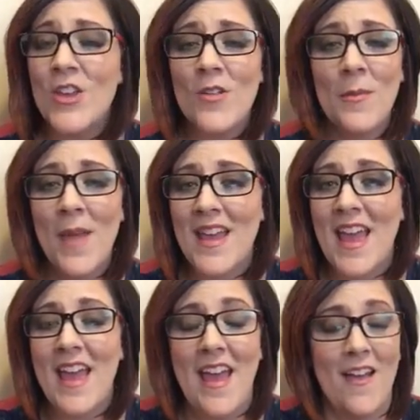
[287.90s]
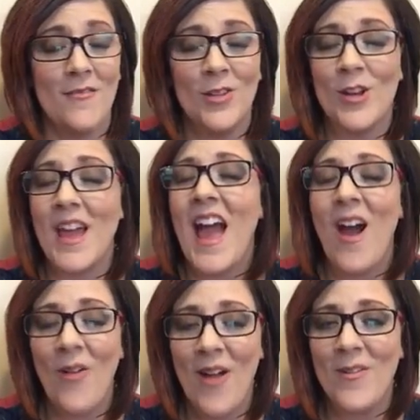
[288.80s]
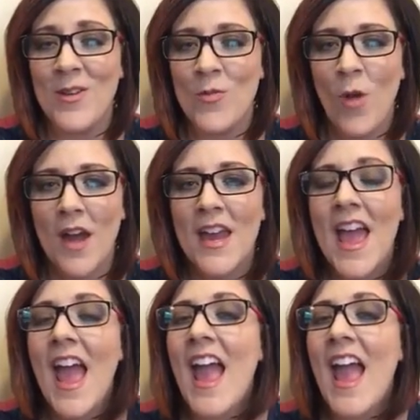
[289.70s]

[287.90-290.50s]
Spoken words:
You can make it look however you want.